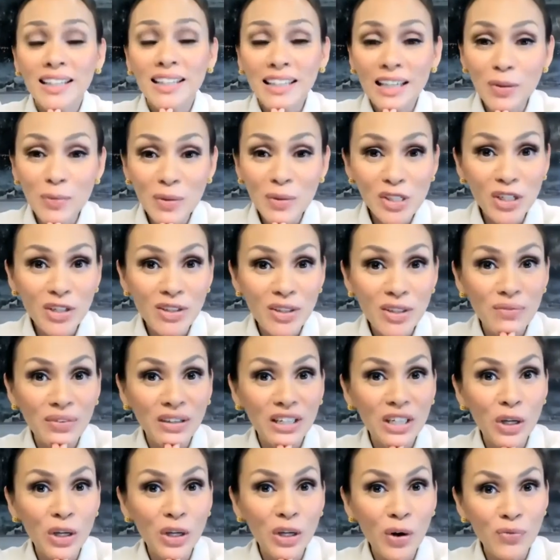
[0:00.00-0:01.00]
we share the
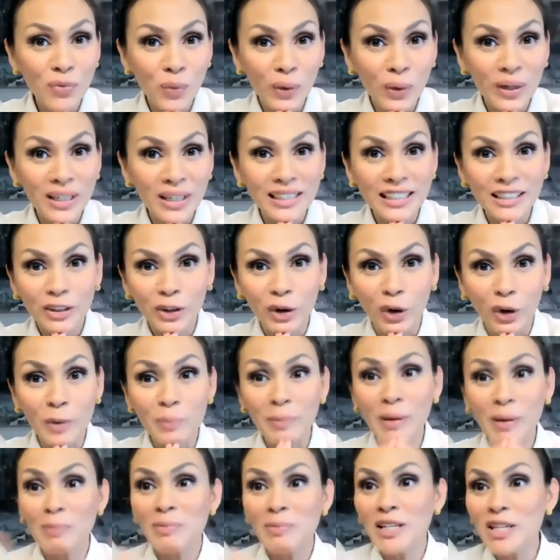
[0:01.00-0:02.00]
video of One Lit Corp?
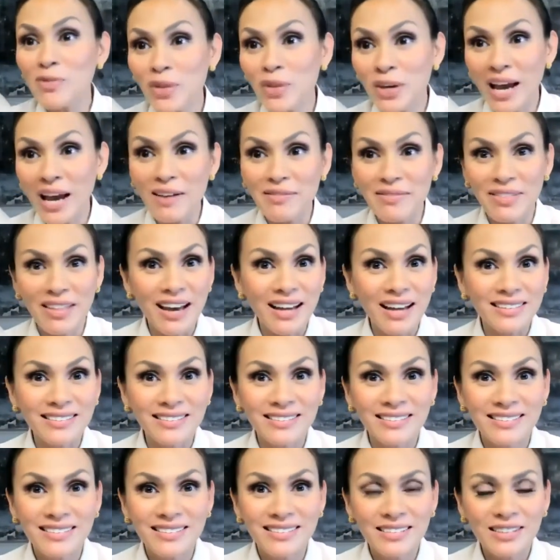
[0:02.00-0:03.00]
I believe we have that.
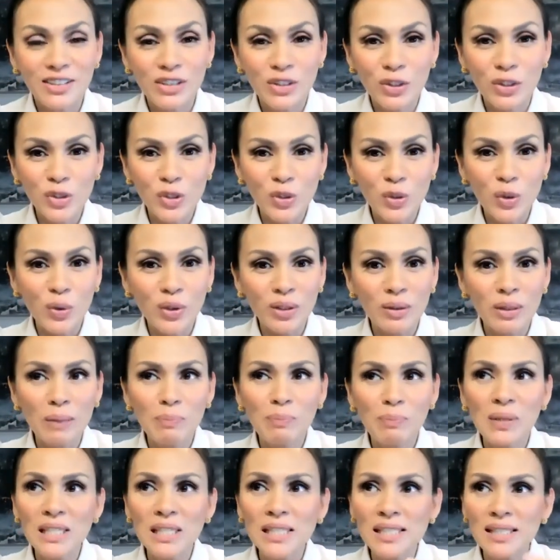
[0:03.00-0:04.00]
So
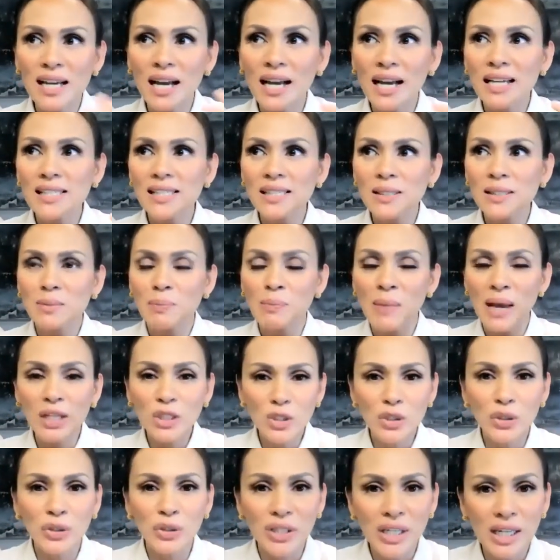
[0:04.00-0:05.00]
besides
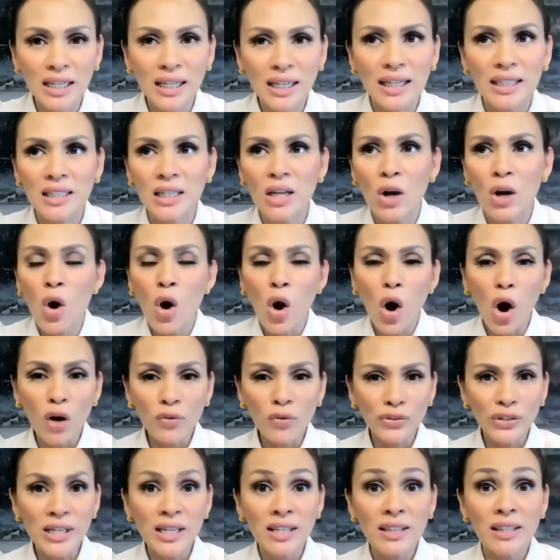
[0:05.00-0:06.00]
mentoring and
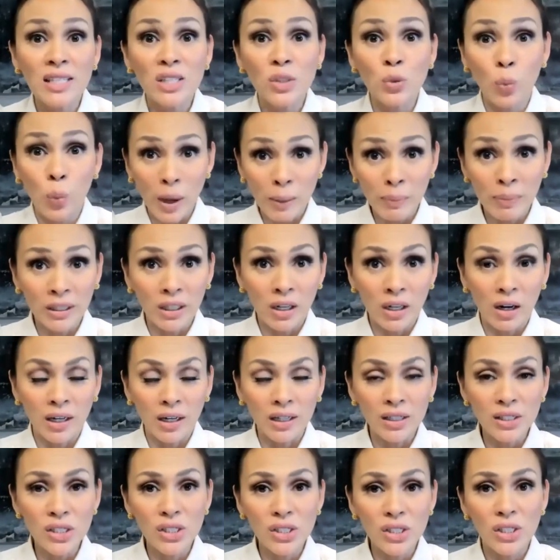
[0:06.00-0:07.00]
offering these
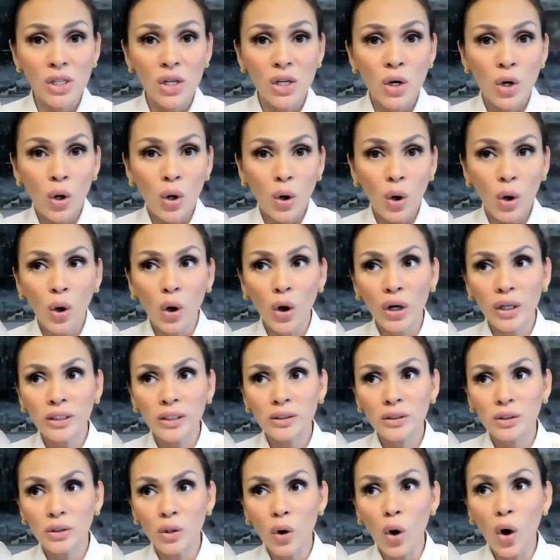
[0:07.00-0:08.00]
webinars
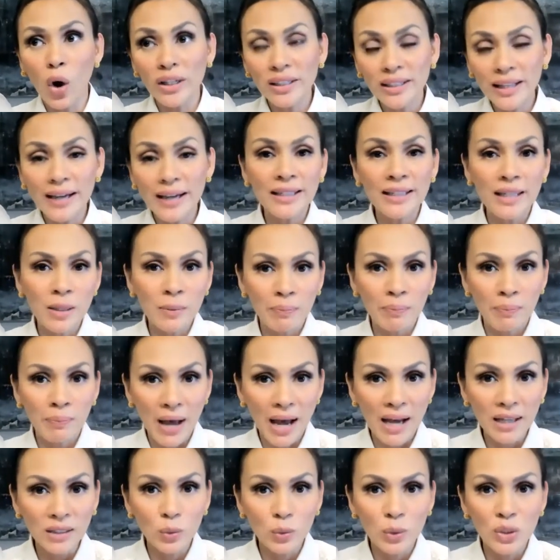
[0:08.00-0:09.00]
on online
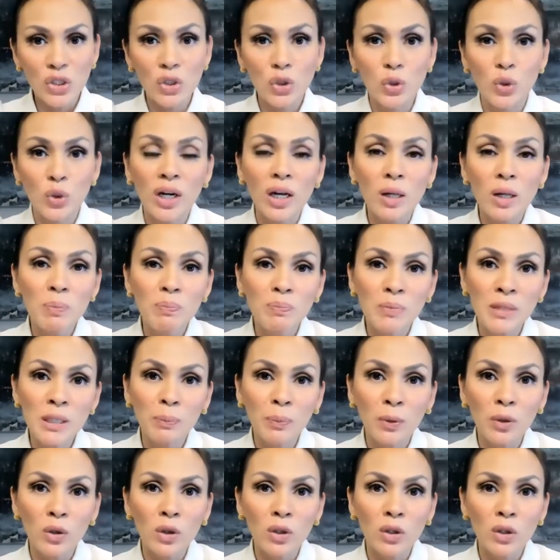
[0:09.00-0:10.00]
impact, which is to help
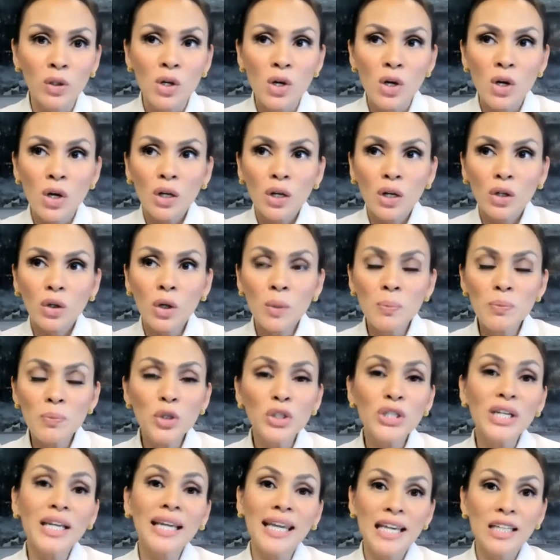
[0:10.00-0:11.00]
people
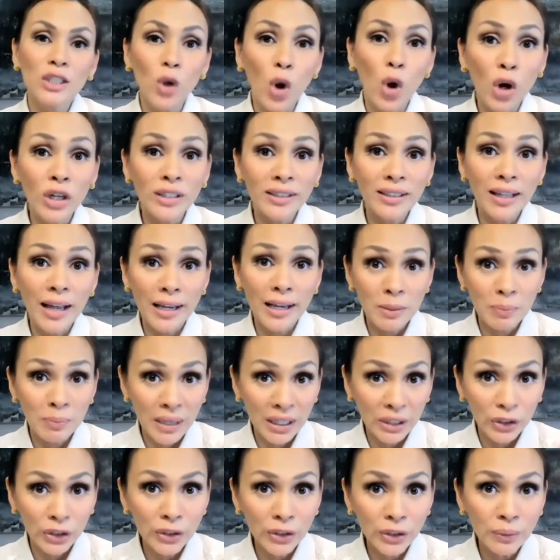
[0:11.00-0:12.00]
communicate online
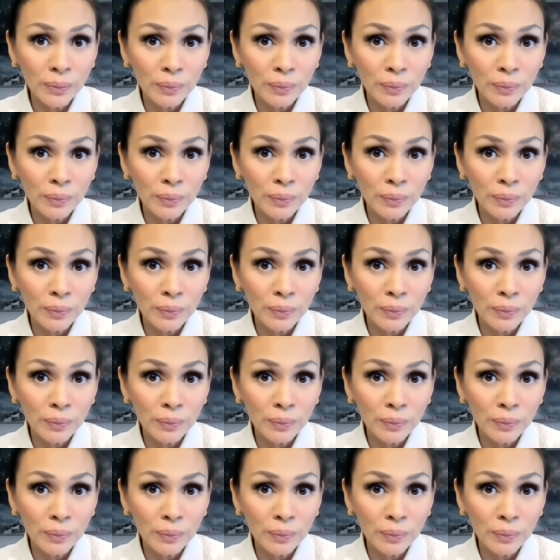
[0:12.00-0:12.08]
better,